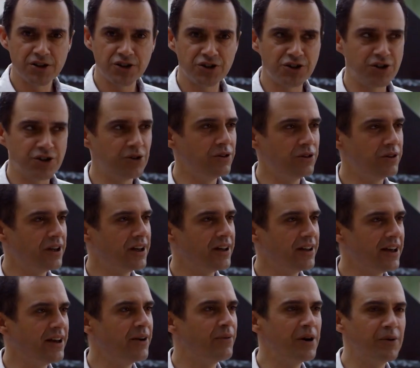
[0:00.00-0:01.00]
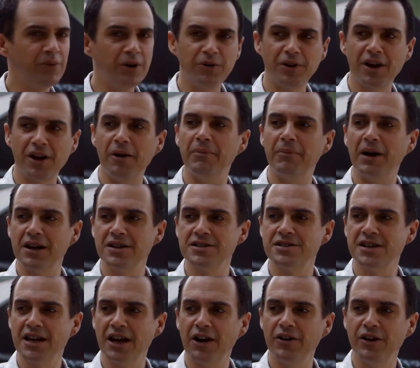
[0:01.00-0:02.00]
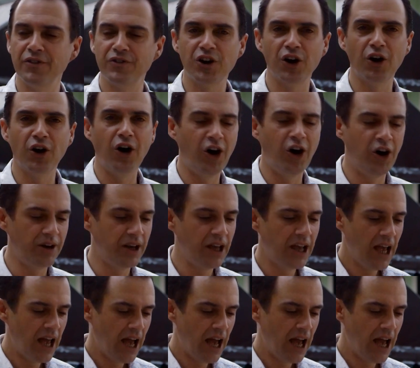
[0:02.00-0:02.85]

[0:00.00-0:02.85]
we'll come shortly. back. And, yeah, we uh, will uh, yeah. come back and see how you've got on.